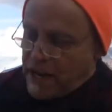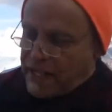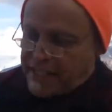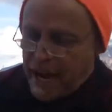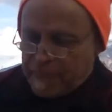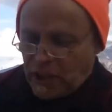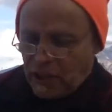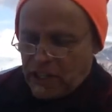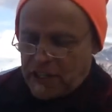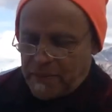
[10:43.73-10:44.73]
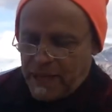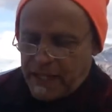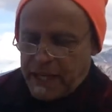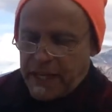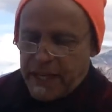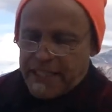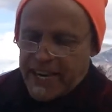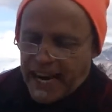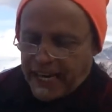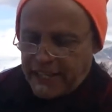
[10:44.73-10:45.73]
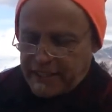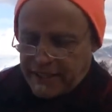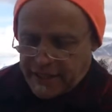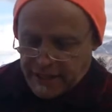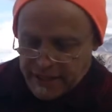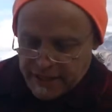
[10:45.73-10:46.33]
exceptionalism into decadence?